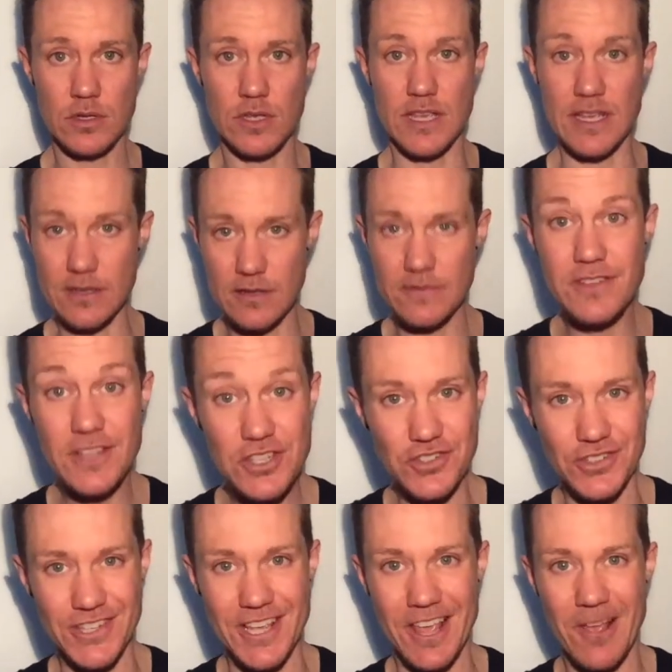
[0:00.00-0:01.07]

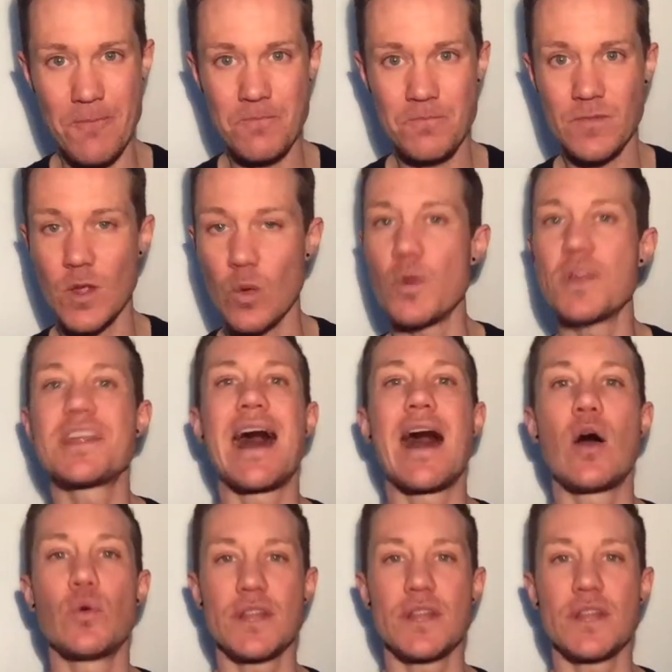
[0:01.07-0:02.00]
individually without